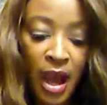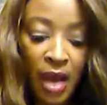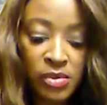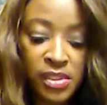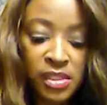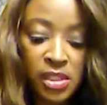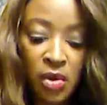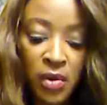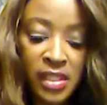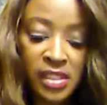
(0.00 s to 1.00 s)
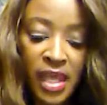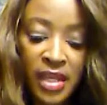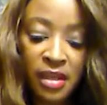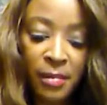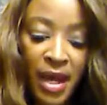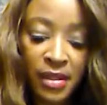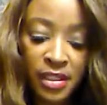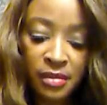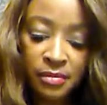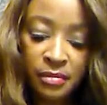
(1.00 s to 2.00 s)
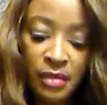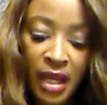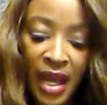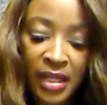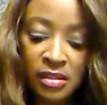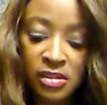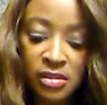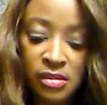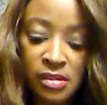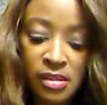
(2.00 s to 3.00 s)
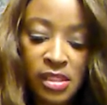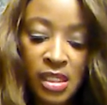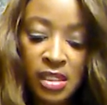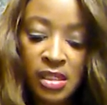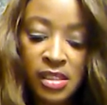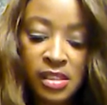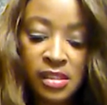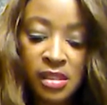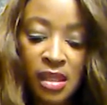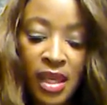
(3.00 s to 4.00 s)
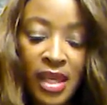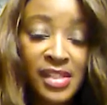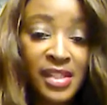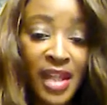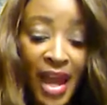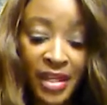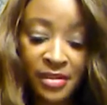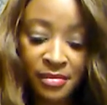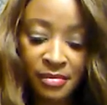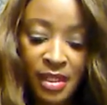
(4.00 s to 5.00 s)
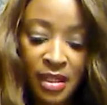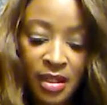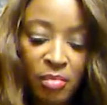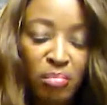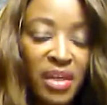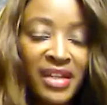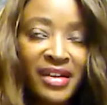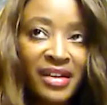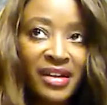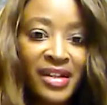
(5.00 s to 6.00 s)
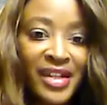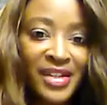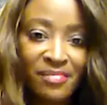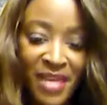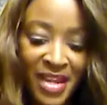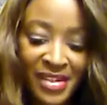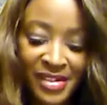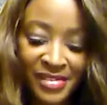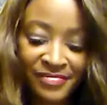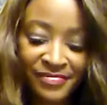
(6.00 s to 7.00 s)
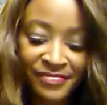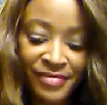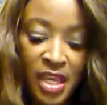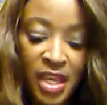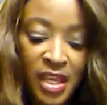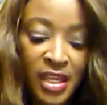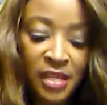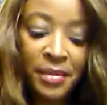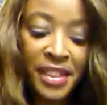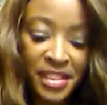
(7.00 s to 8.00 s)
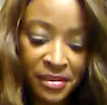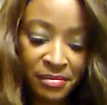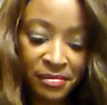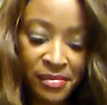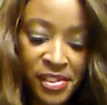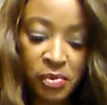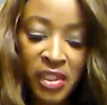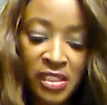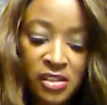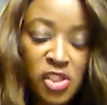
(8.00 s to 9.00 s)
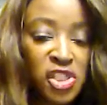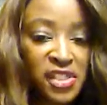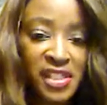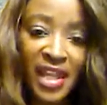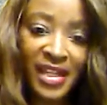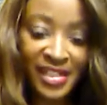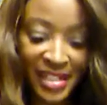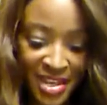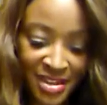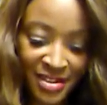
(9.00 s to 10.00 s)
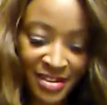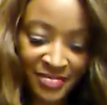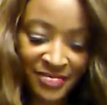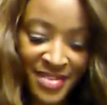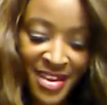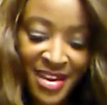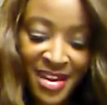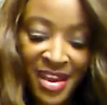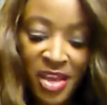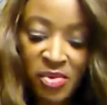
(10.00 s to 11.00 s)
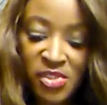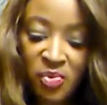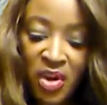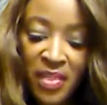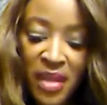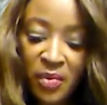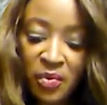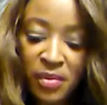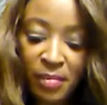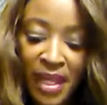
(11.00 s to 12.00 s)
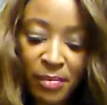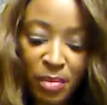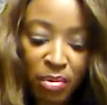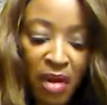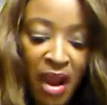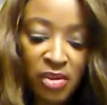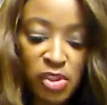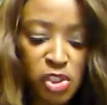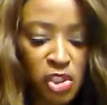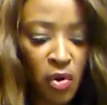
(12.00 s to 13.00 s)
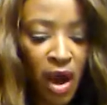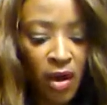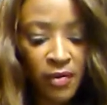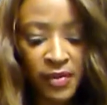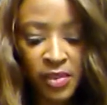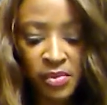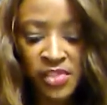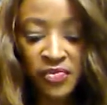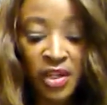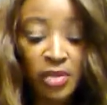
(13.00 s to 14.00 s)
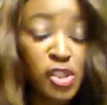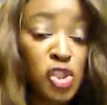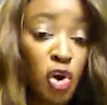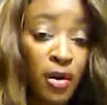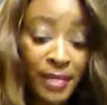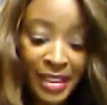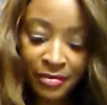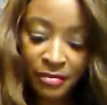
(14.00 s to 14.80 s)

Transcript: I was so excited about him, I could see us as an item Mia and Manny. M&M, sweet, just like the candy. He was one that would make me proud to show off. He was very charming.